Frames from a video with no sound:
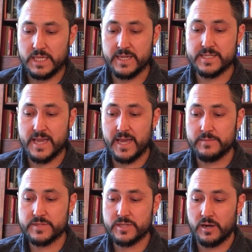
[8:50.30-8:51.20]

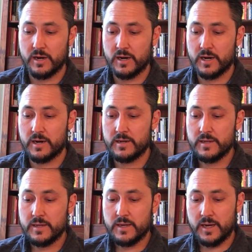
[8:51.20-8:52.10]
exams are
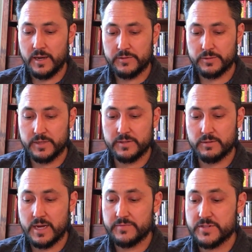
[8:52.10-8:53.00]
3
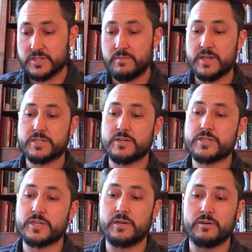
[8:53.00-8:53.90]
throughout the semester.
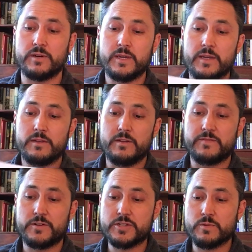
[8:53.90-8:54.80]
So the
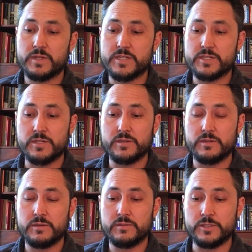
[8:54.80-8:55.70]
first one is
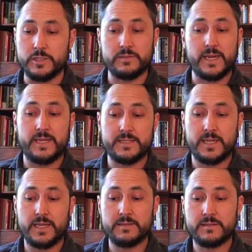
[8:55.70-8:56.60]
due June
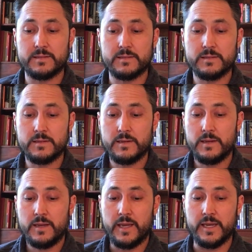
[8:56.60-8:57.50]
19th.
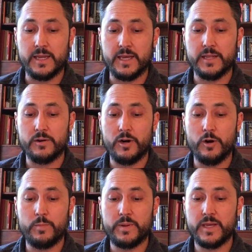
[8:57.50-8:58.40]
And again, it'll
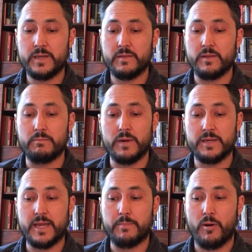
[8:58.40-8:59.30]
open the
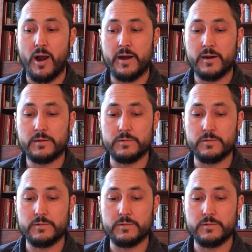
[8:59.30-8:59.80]
Monday prior,